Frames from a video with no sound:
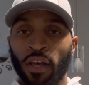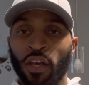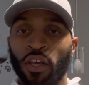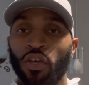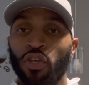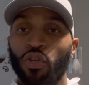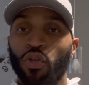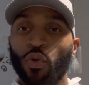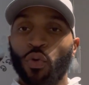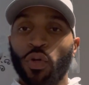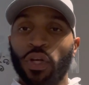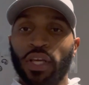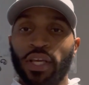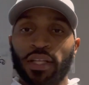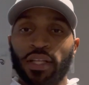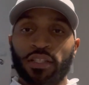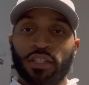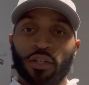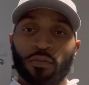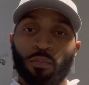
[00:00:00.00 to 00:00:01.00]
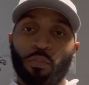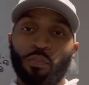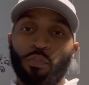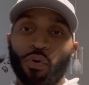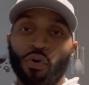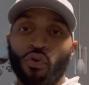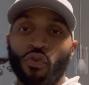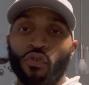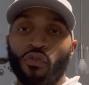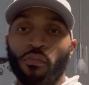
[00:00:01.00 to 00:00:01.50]
You need to
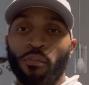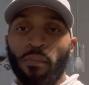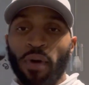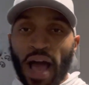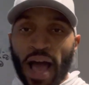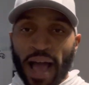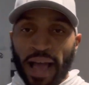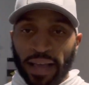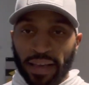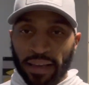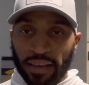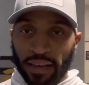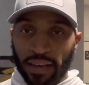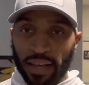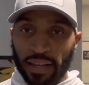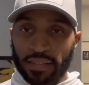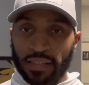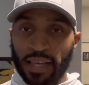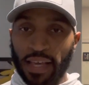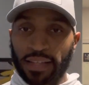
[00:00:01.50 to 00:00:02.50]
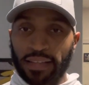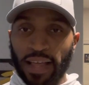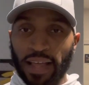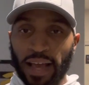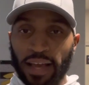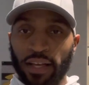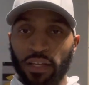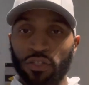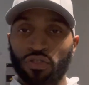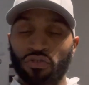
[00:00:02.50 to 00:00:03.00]
pull back and take
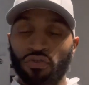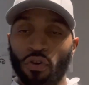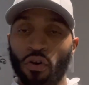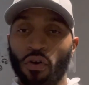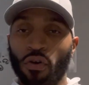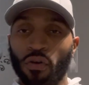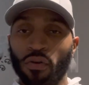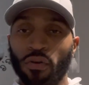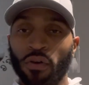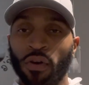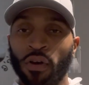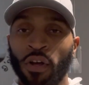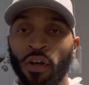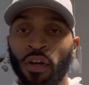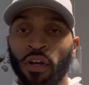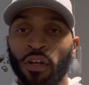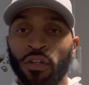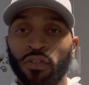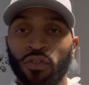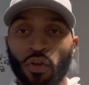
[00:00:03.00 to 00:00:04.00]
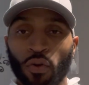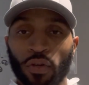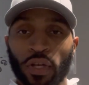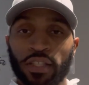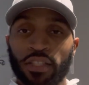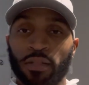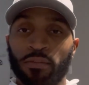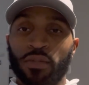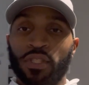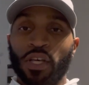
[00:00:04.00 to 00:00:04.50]
that control. Don't let
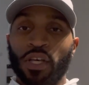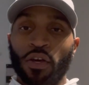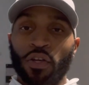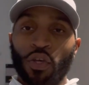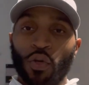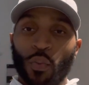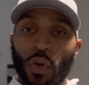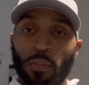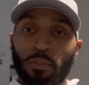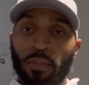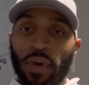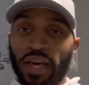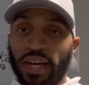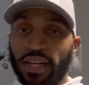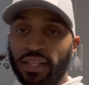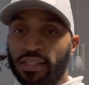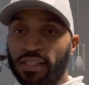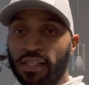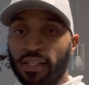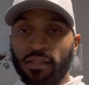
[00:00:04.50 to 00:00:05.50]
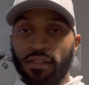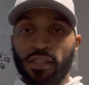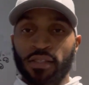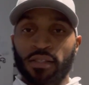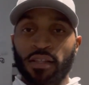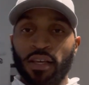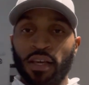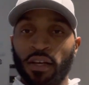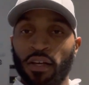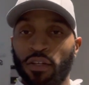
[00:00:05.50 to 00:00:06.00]
them tell you what medicines is
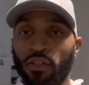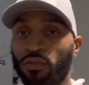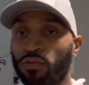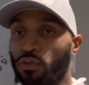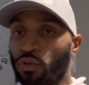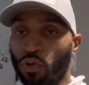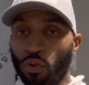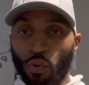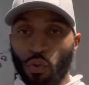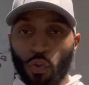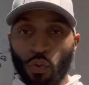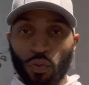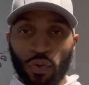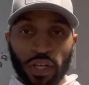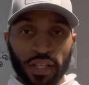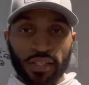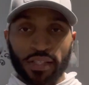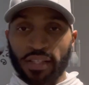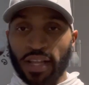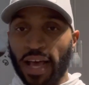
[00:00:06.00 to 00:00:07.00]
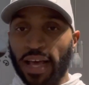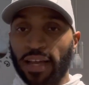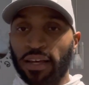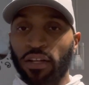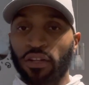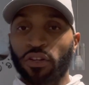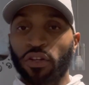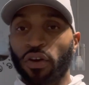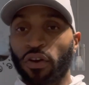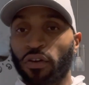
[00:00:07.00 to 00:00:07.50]
gonna do this, that, and the
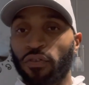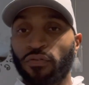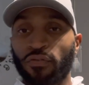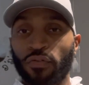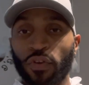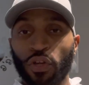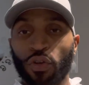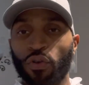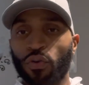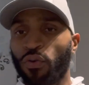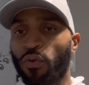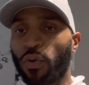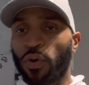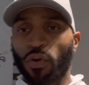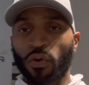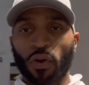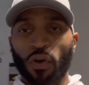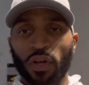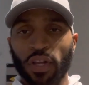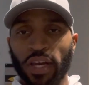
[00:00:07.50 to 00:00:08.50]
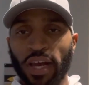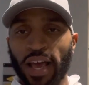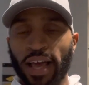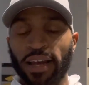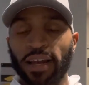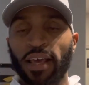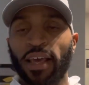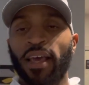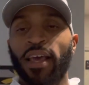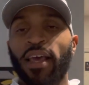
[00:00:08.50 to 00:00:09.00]
third for you and all of
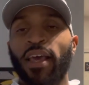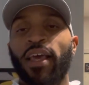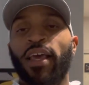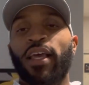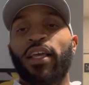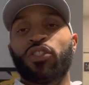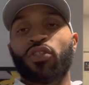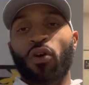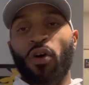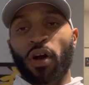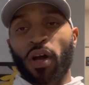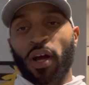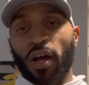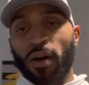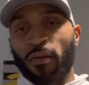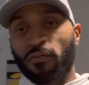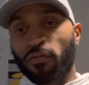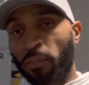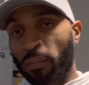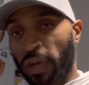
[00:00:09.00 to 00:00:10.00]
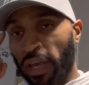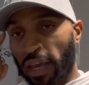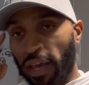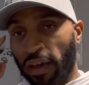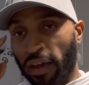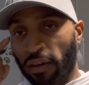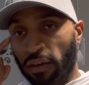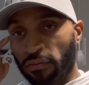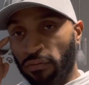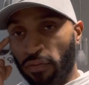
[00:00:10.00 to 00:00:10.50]
that. It's gonna come from
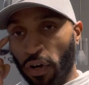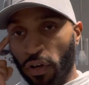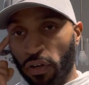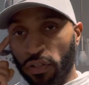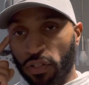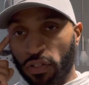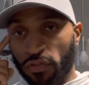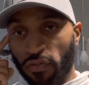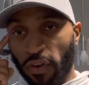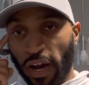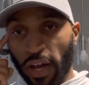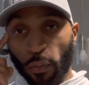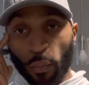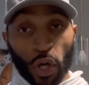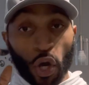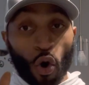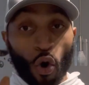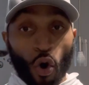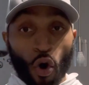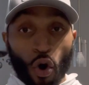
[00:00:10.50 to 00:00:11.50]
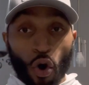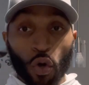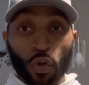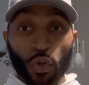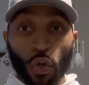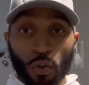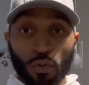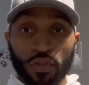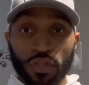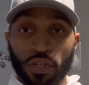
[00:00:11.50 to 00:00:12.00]
here first, right? We all
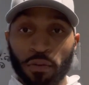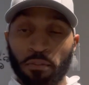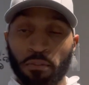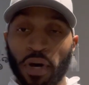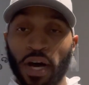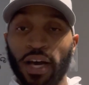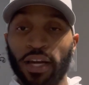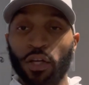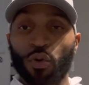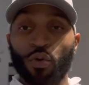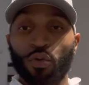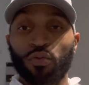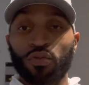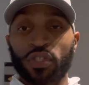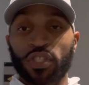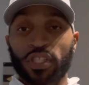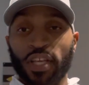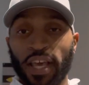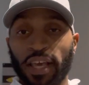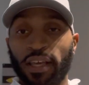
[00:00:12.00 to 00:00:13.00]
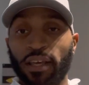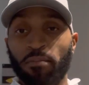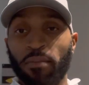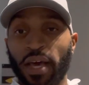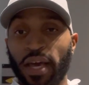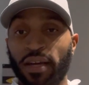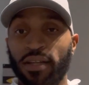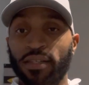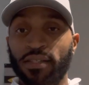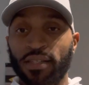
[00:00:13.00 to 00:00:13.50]
know somebody who's taking
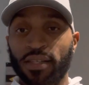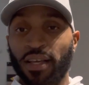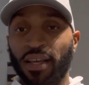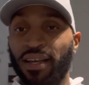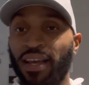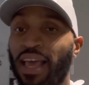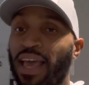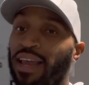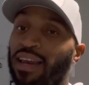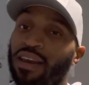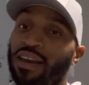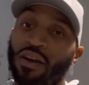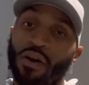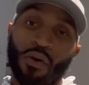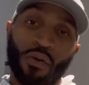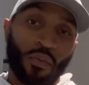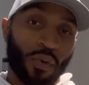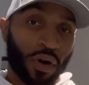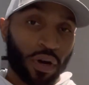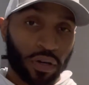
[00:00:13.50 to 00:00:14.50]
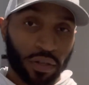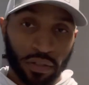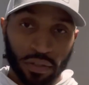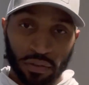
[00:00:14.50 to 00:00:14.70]
medicine and it don't work,